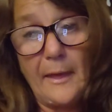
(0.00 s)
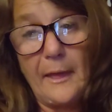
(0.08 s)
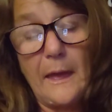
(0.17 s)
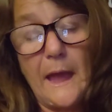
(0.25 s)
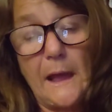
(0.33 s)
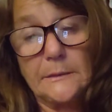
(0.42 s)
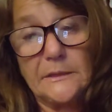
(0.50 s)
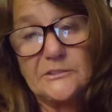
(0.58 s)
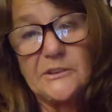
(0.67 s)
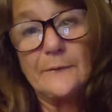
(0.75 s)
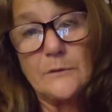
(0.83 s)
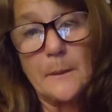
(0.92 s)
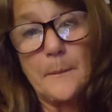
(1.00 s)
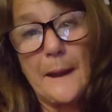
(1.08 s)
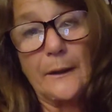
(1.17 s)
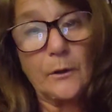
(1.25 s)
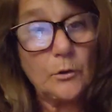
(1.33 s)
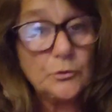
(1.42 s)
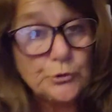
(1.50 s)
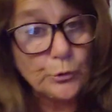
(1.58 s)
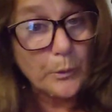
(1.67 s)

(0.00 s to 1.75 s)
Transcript: at the Seven of Pentacles,